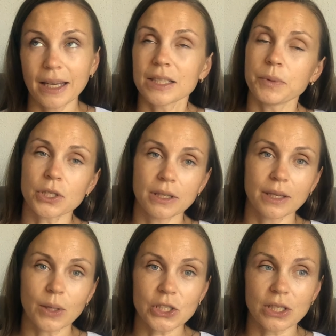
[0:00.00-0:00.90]
especially
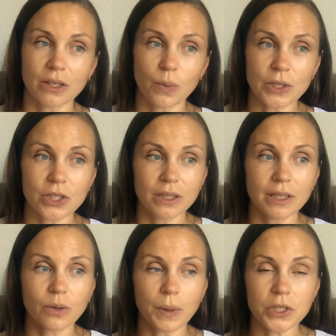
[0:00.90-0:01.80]
in
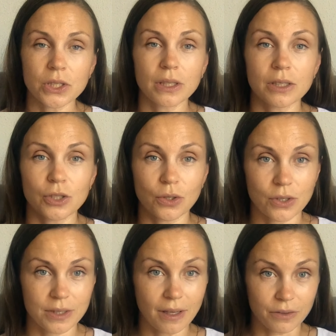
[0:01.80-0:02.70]
the question is to
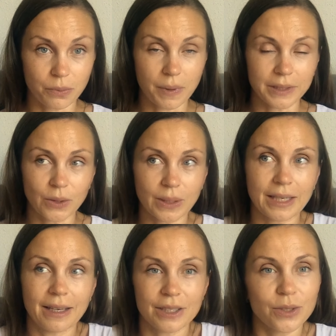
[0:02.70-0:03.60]
yourself whether you
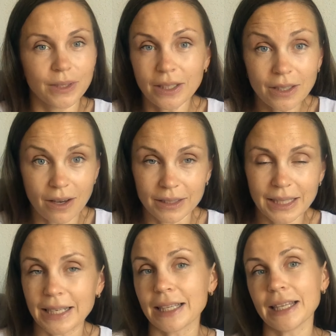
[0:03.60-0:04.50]
can do that or not,
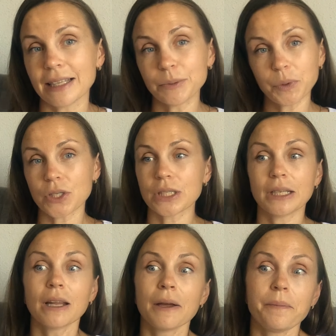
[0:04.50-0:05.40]
and another
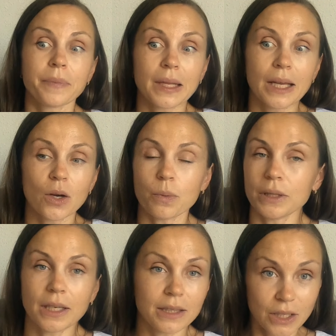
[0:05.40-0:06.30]
person will
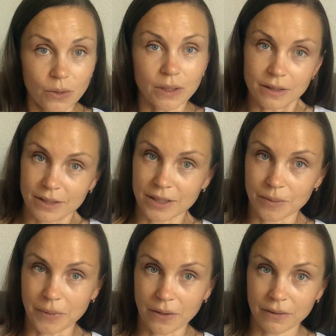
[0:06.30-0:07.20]
not know the
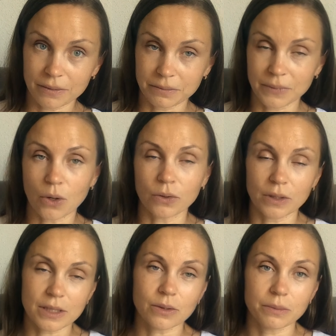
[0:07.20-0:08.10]
answer about
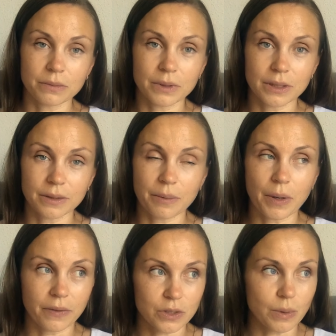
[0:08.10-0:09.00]

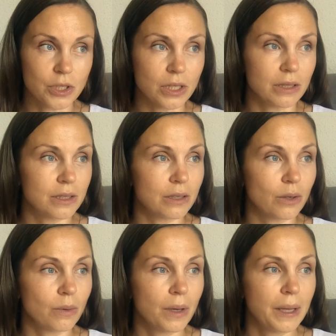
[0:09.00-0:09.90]
this question.
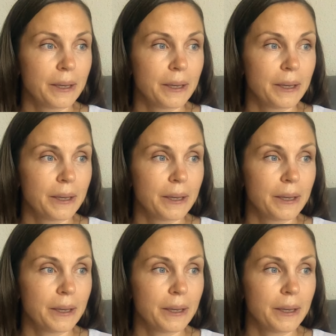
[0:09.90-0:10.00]
So